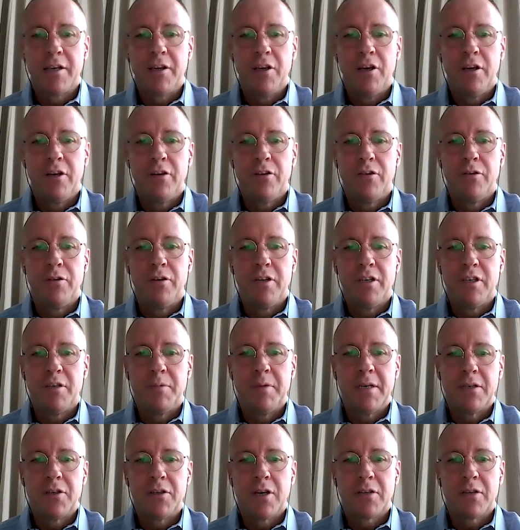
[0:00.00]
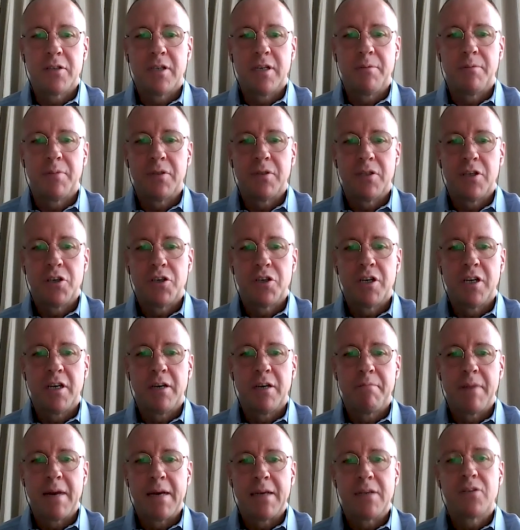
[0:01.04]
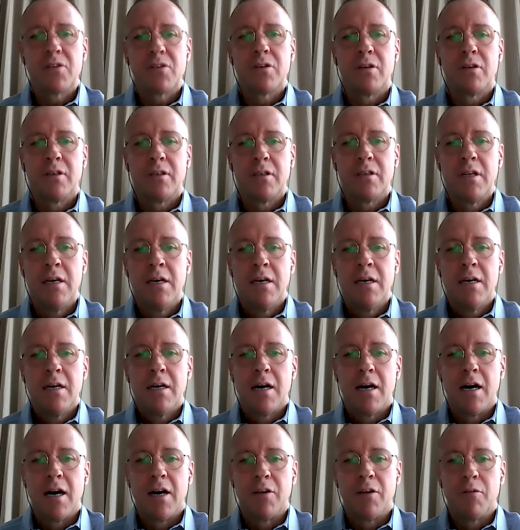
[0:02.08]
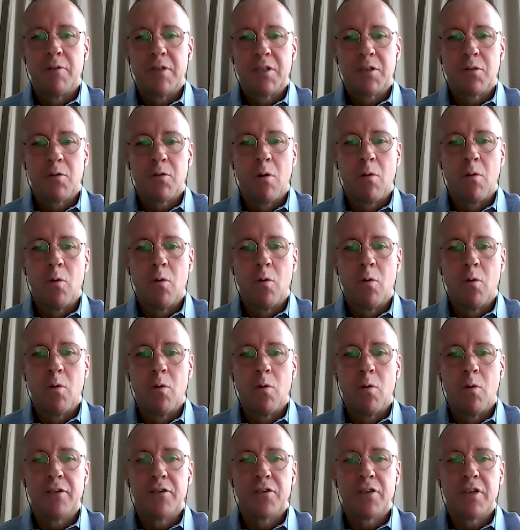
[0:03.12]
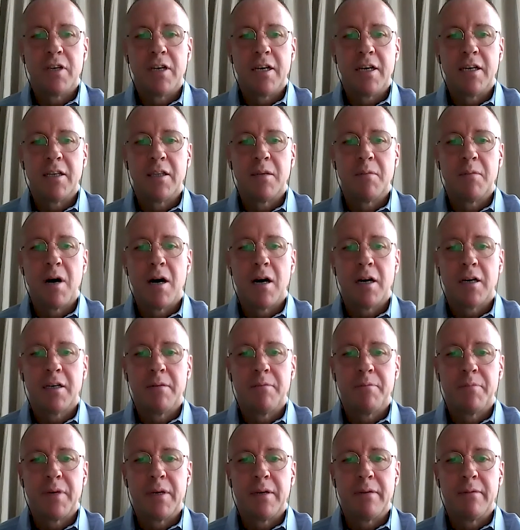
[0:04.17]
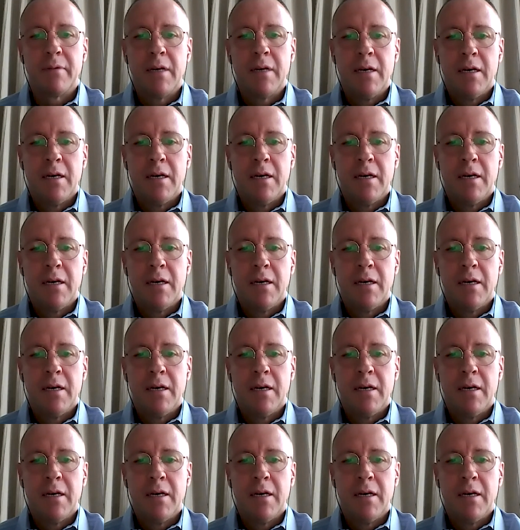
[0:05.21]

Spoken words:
You do need to be adjusting positioning based on the risk reward that you're seeing in the market, but